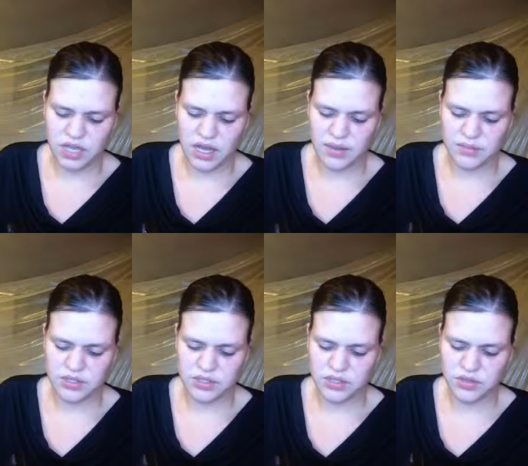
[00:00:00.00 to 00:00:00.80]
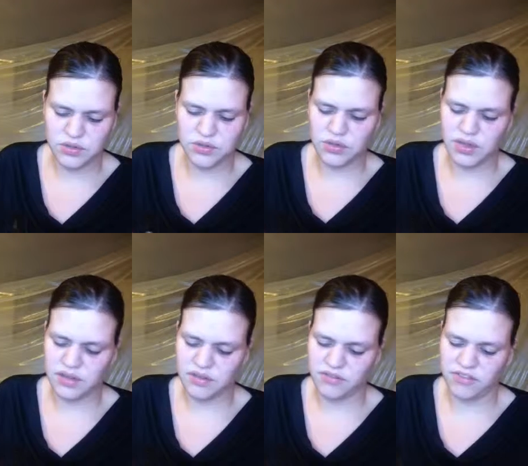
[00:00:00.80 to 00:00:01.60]
times 2,
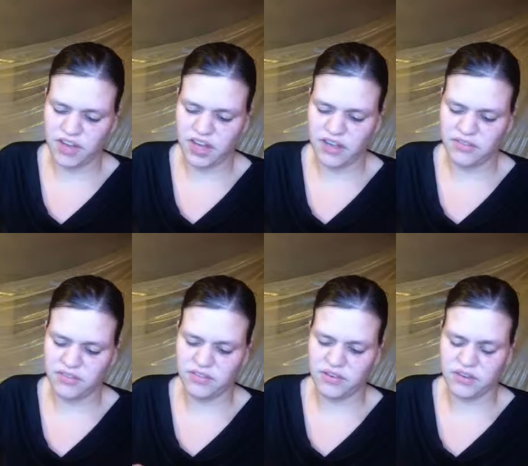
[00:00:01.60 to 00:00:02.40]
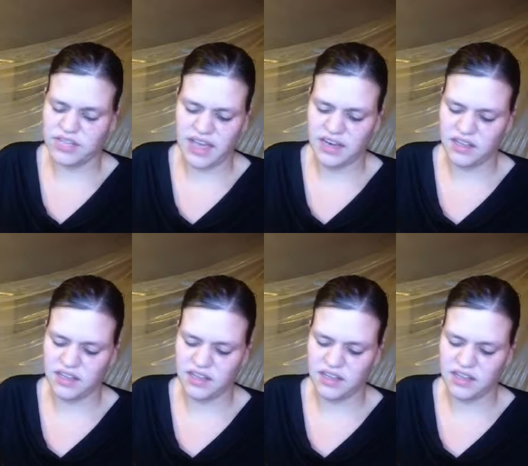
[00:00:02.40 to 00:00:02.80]
and 10